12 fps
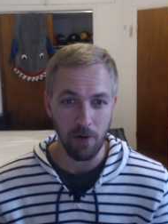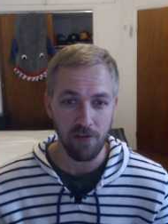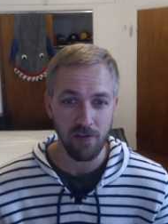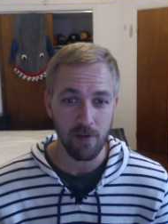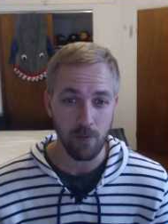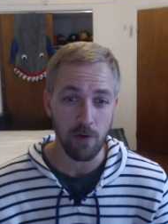
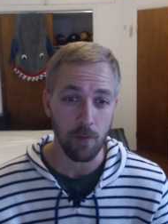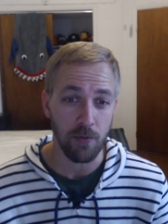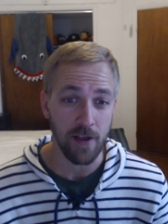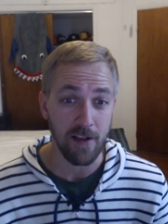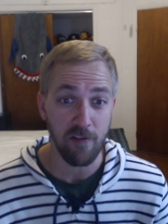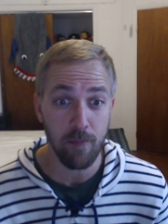We were
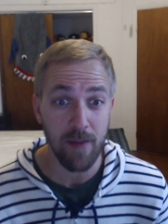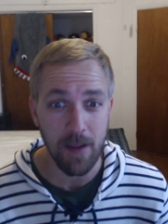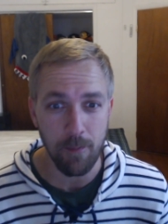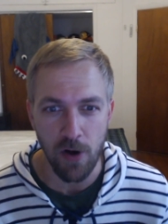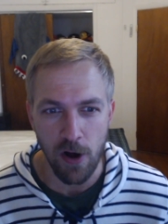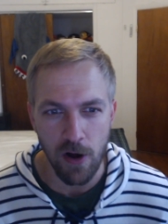playing
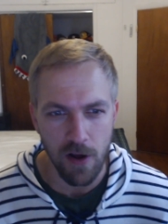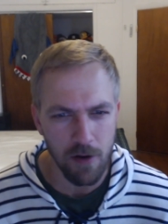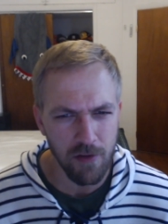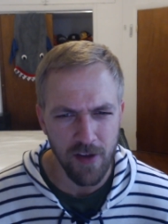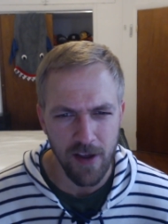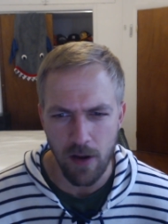spike ball, and I
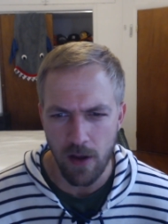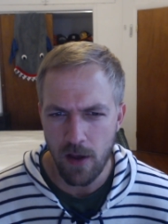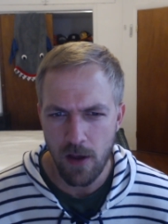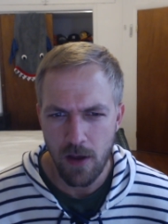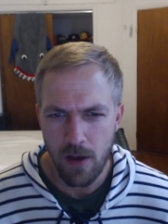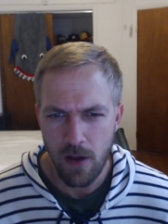was like,
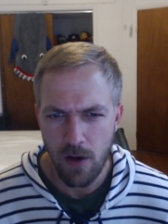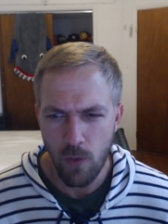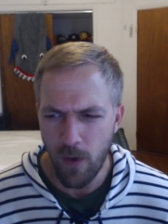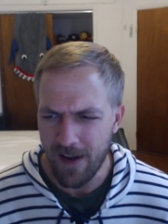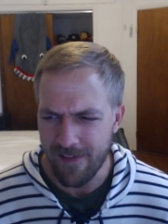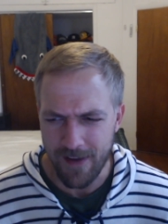
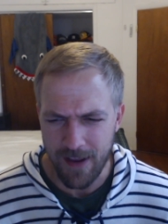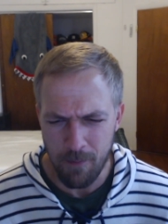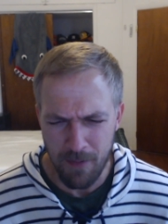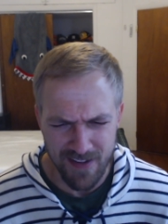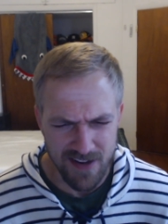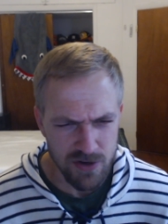wait a second,
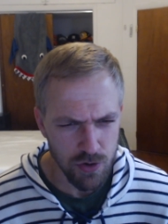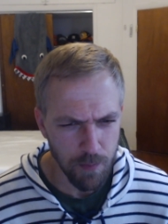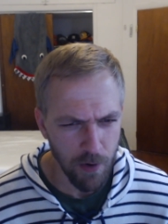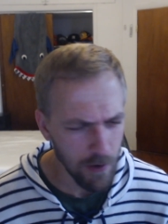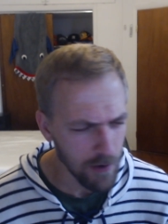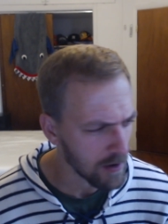I'm at Central
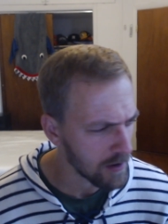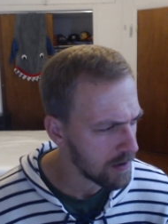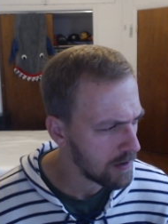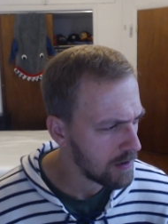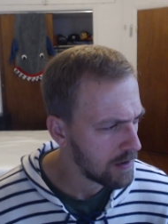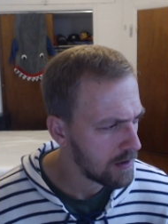Park.
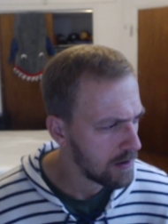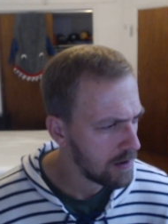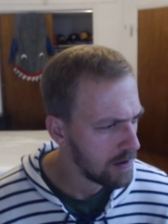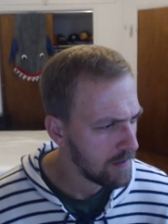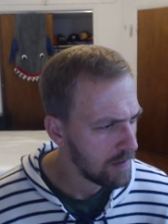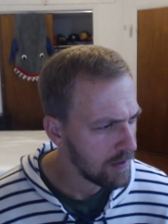
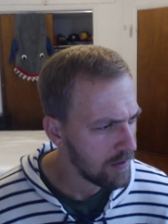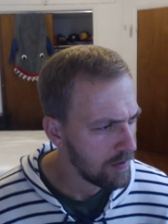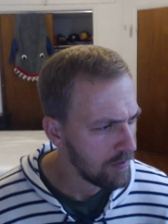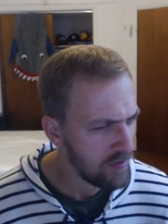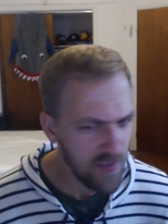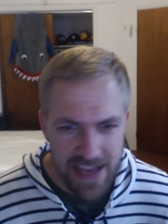
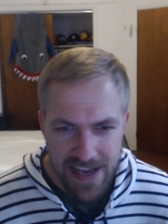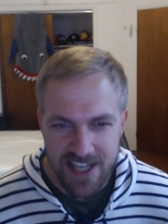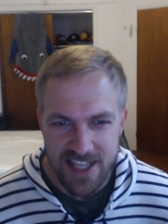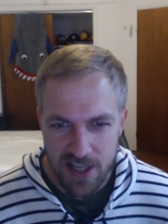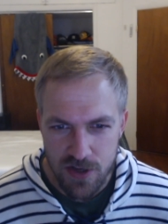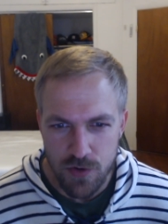The
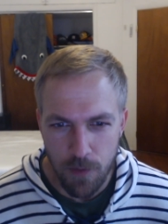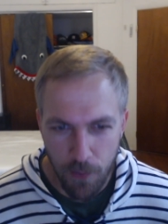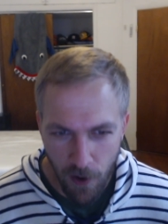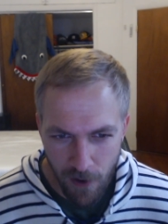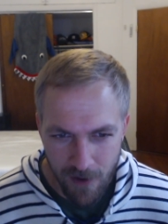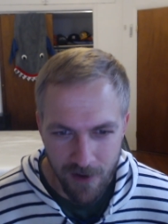Central
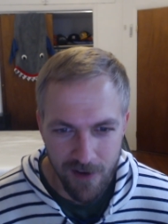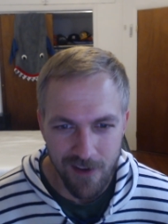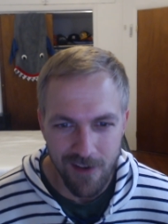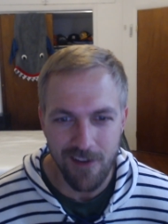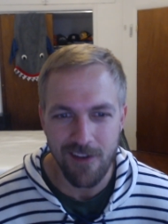Park.